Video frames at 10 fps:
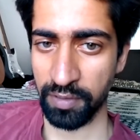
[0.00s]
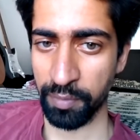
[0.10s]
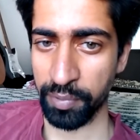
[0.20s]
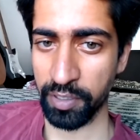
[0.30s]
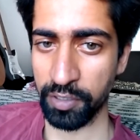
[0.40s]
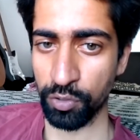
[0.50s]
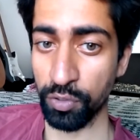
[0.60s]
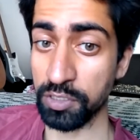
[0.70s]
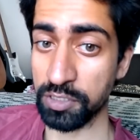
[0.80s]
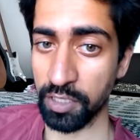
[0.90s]
appearing
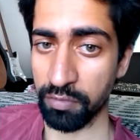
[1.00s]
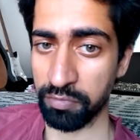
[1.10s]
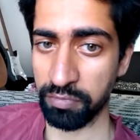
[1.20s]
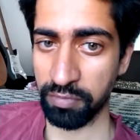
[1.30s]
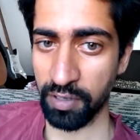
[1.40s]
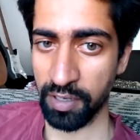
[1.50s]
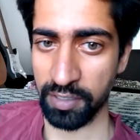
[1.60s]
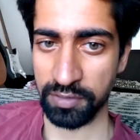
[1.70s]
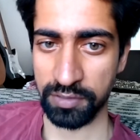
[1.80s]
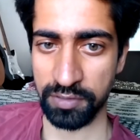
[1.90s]
to itself
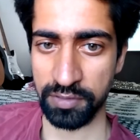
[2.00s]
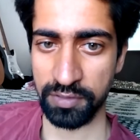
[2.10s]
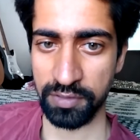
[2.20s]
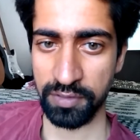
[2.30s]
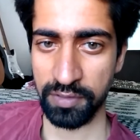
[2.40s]
as